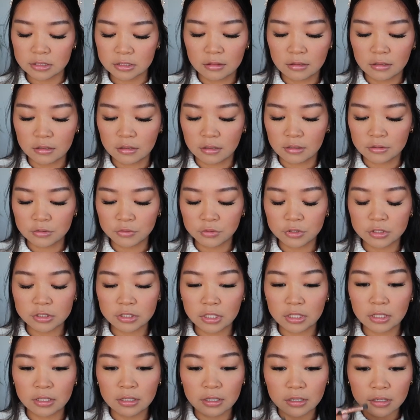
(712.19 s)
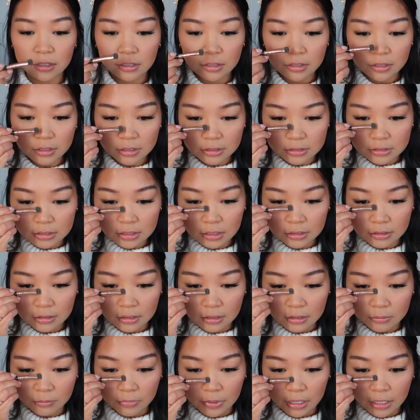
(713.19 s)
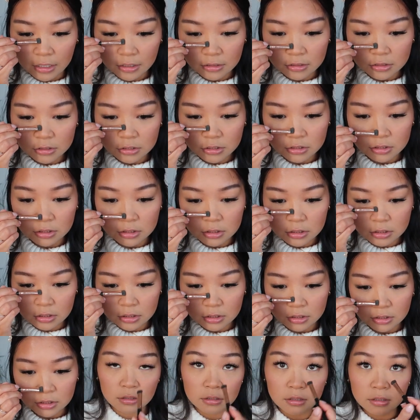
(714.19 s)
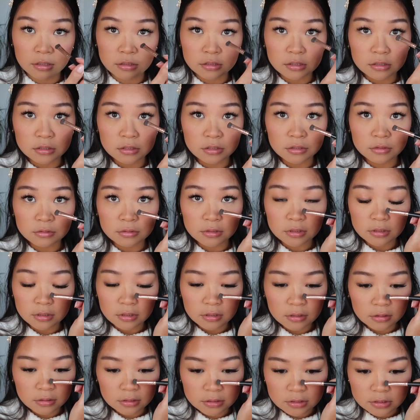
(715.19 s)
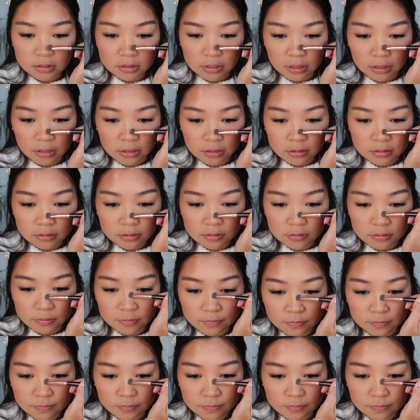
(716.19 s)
the contour shade in here is like unmatched. I just do it like on the sides.